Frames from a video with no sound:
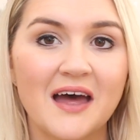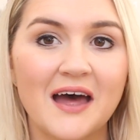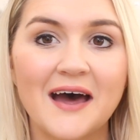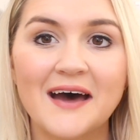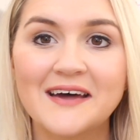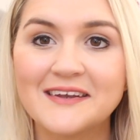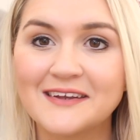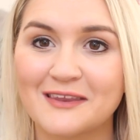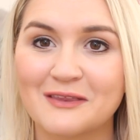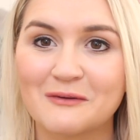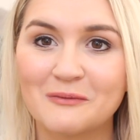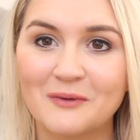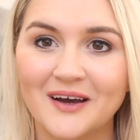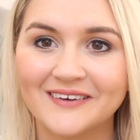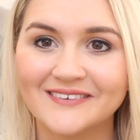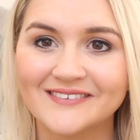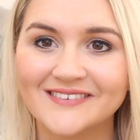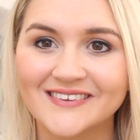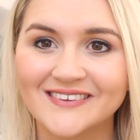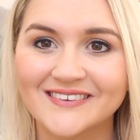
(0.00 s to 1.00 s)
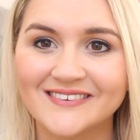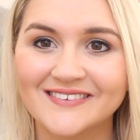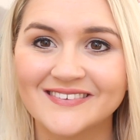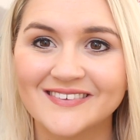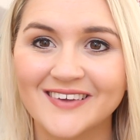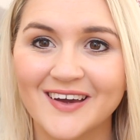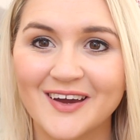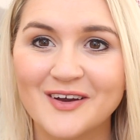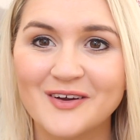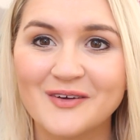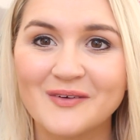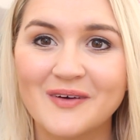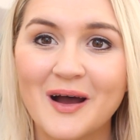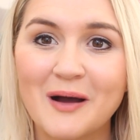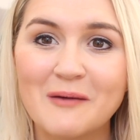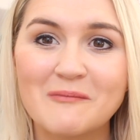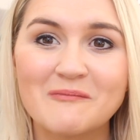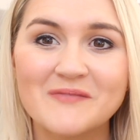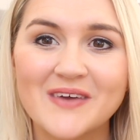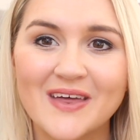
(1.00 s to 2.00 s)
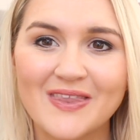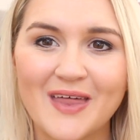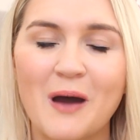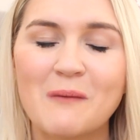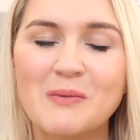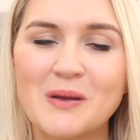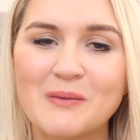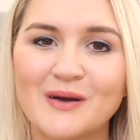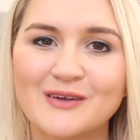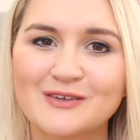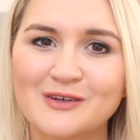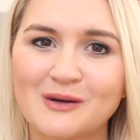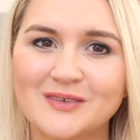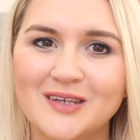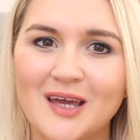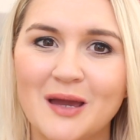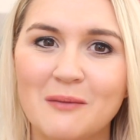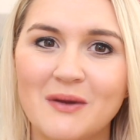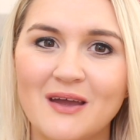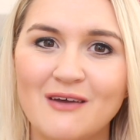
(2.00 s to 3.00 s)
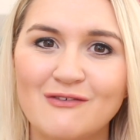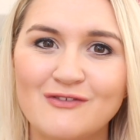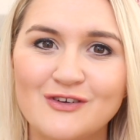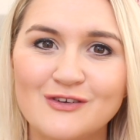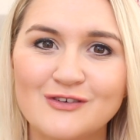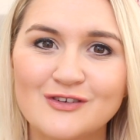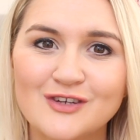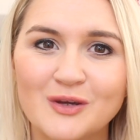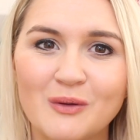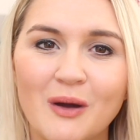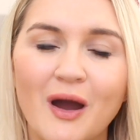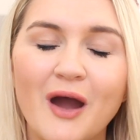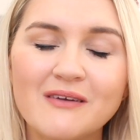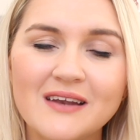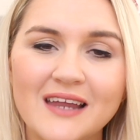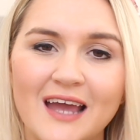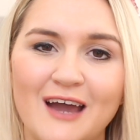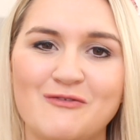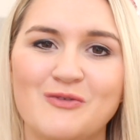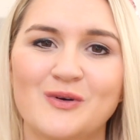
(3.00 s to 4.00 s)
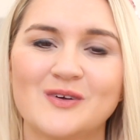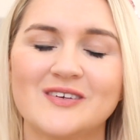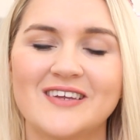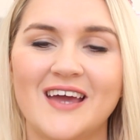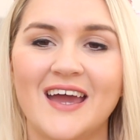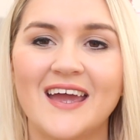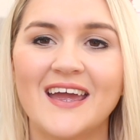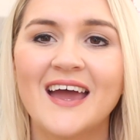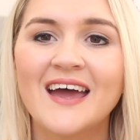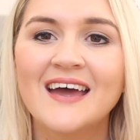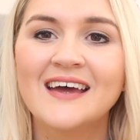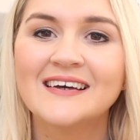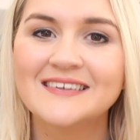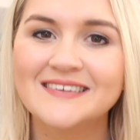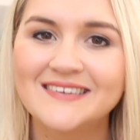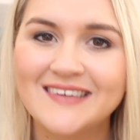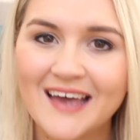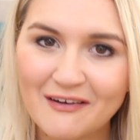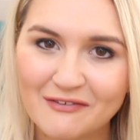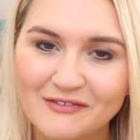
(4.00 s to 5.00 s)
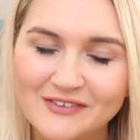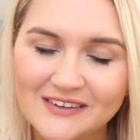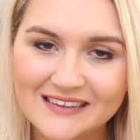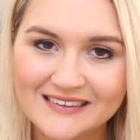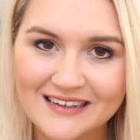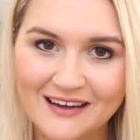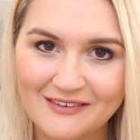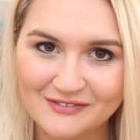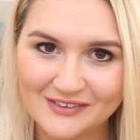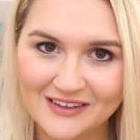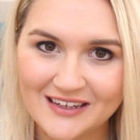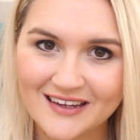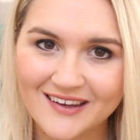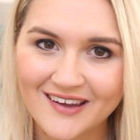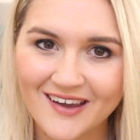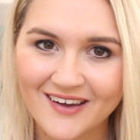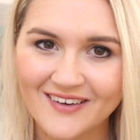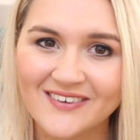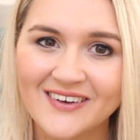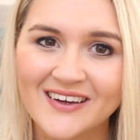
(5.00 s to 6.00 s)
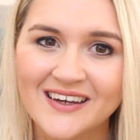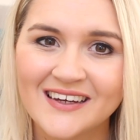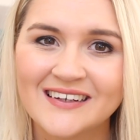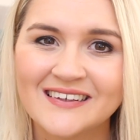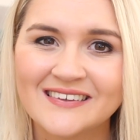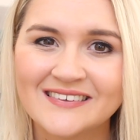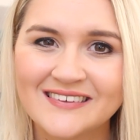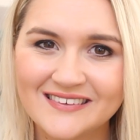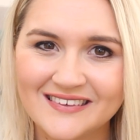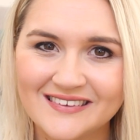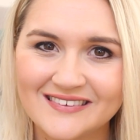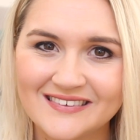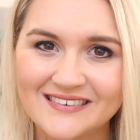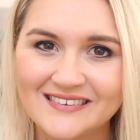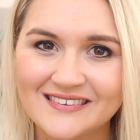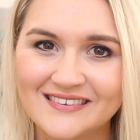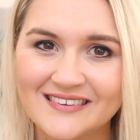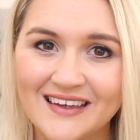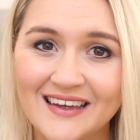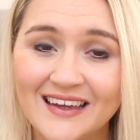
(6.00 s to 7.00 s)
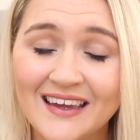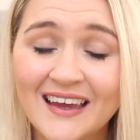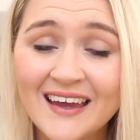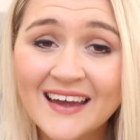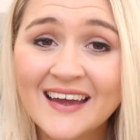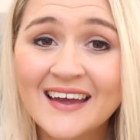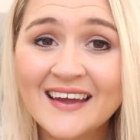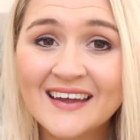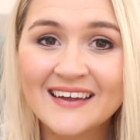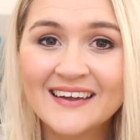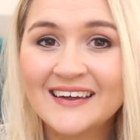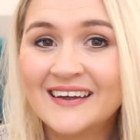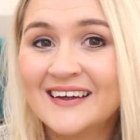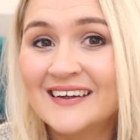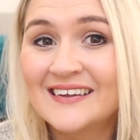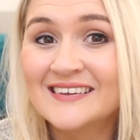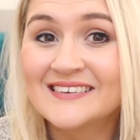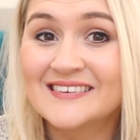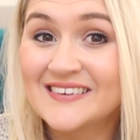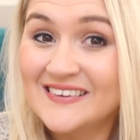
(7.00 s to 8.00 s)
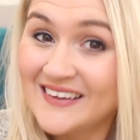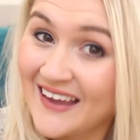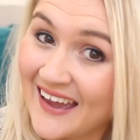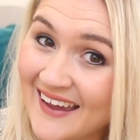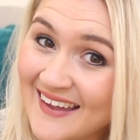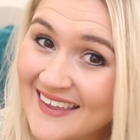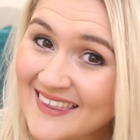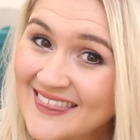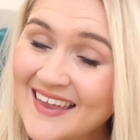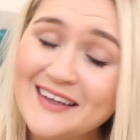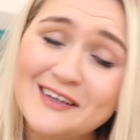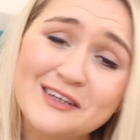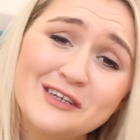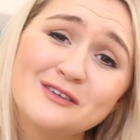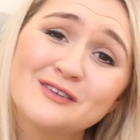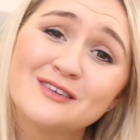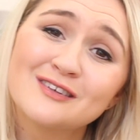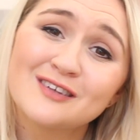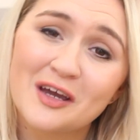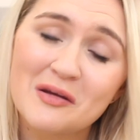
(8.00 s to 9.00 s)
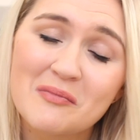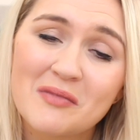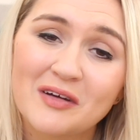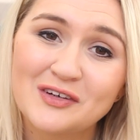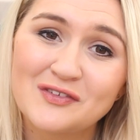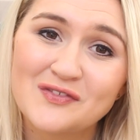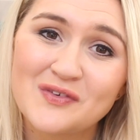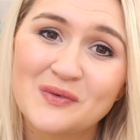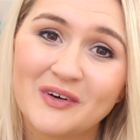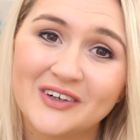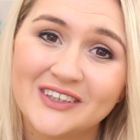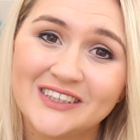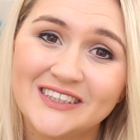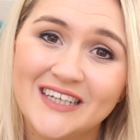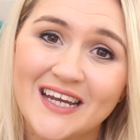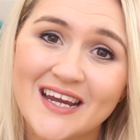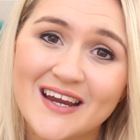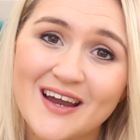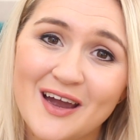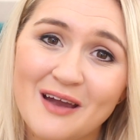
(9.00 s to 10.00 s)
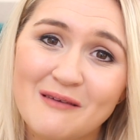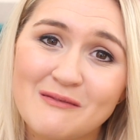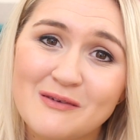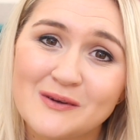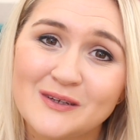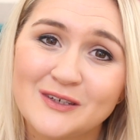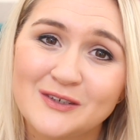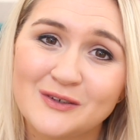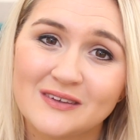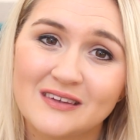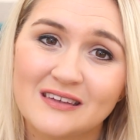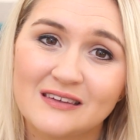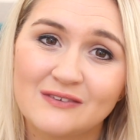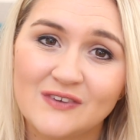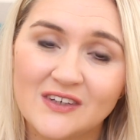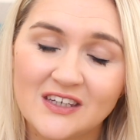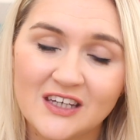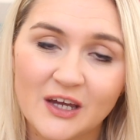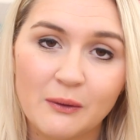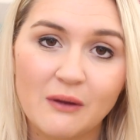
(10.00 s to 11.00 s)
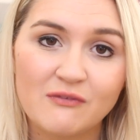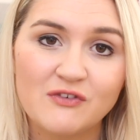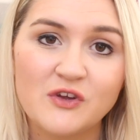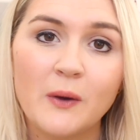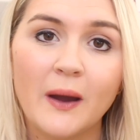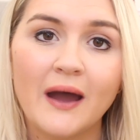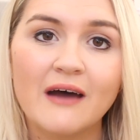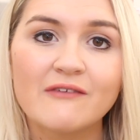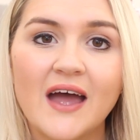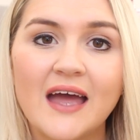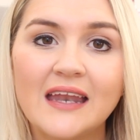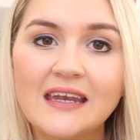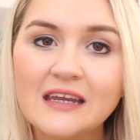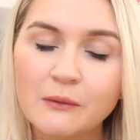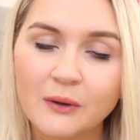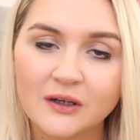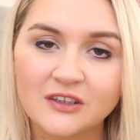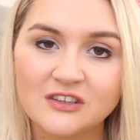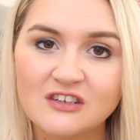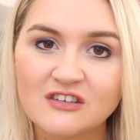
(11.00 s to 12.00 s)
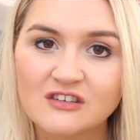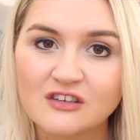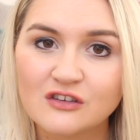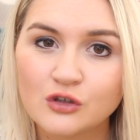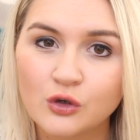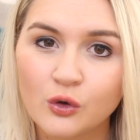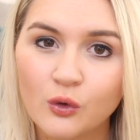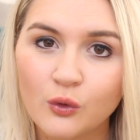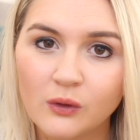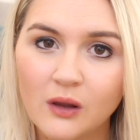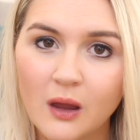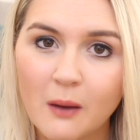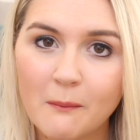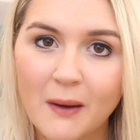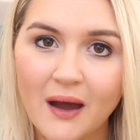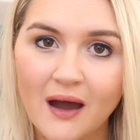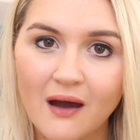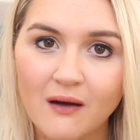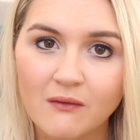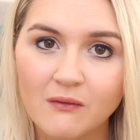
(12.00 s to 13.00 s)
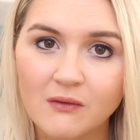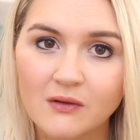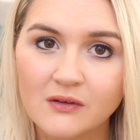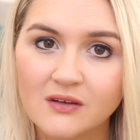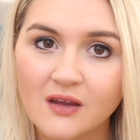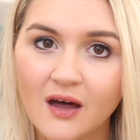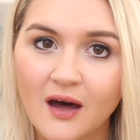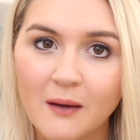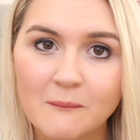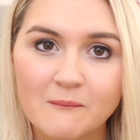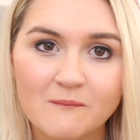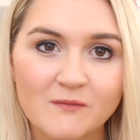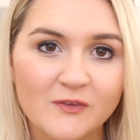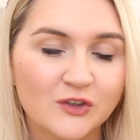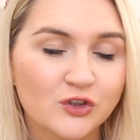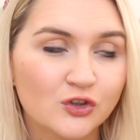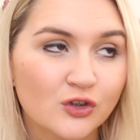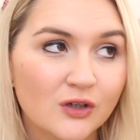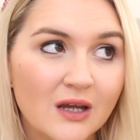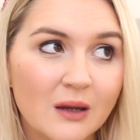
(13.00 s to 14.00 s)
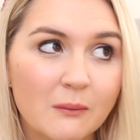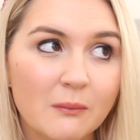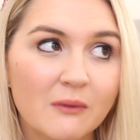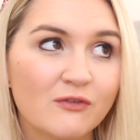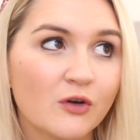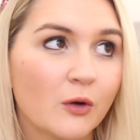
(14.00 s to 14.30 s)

another world. So yeah, that would be my top tip. If you do only have one day, definitely go to Disney Sea. So yeah, thank you so much for watching. I hope you enjoyed this video. If you have any questions at all about the trip, if